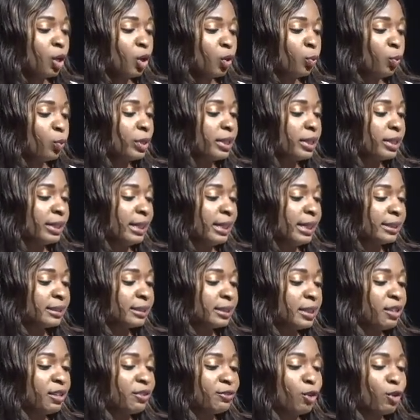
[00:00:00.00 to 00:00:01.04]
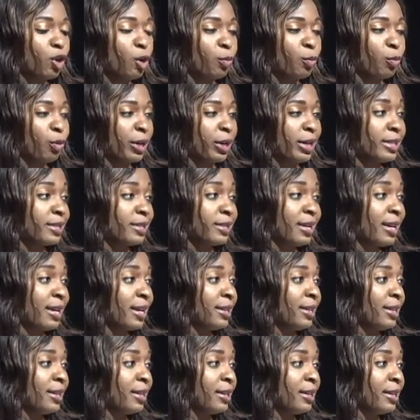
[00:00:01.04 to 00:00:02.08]
we can easily fall prey to
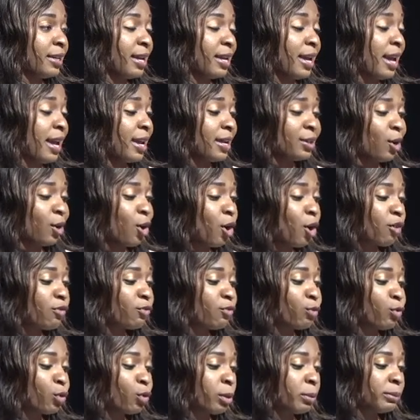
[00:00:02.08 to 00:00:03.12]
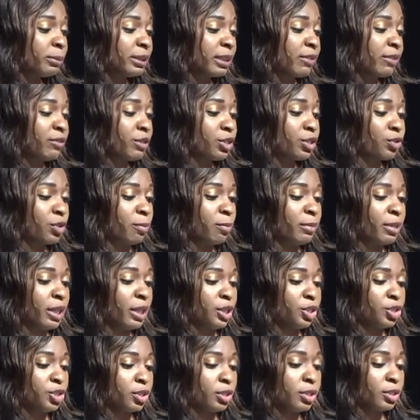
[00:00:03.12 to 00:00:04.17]
any and all forms of
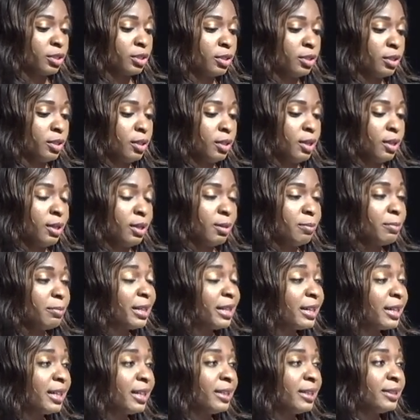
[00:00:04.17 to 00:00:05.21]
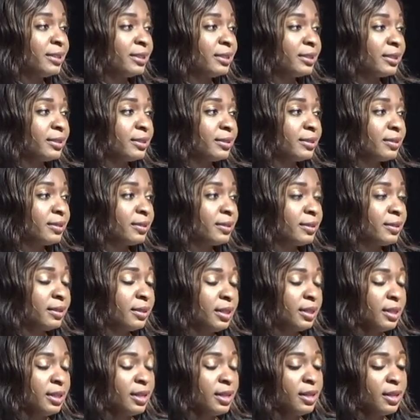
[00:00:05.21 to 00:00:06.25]
discrimination because,
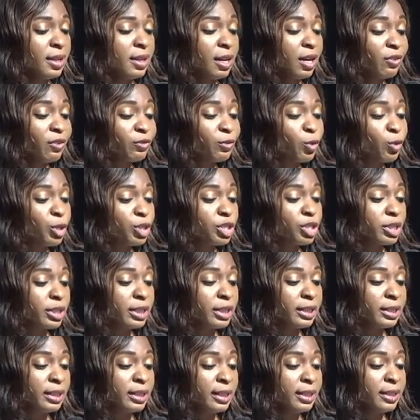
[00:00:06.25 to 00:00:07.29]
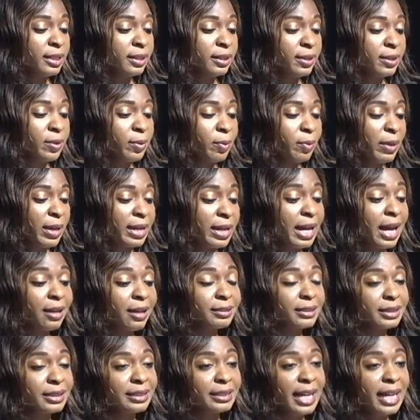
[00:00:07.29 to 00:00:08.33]
unfortunately, in our
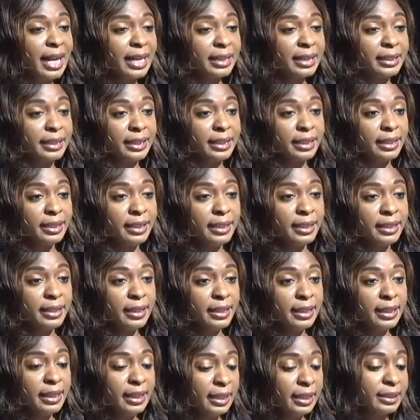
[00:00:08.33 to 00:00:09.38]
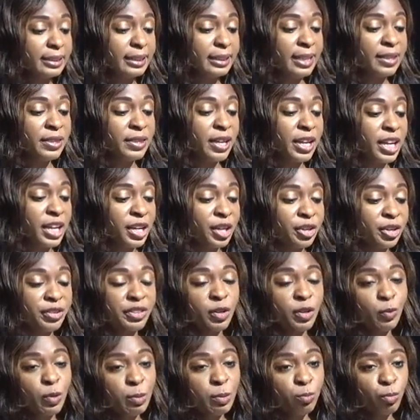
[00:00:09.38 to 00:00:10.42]
society, it's in the air that
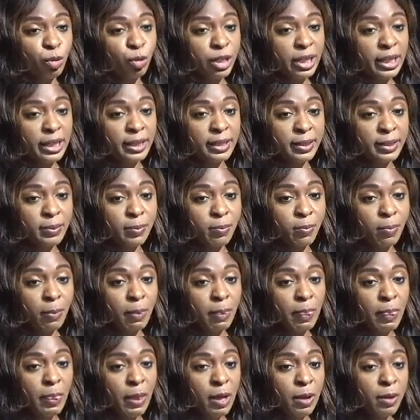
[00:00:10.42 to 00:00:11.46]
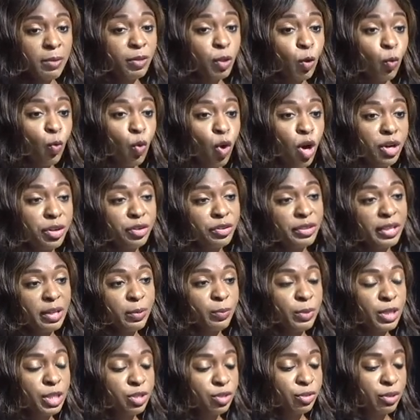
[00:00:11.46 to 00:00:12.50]
we breathe the water that
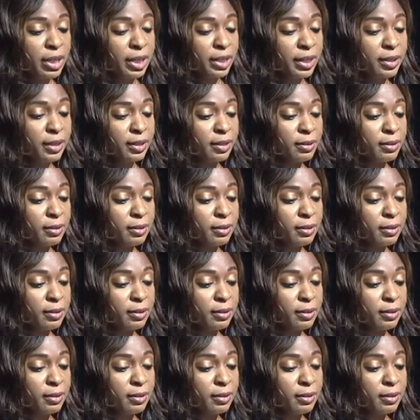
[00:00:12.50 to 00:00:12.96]
we drink,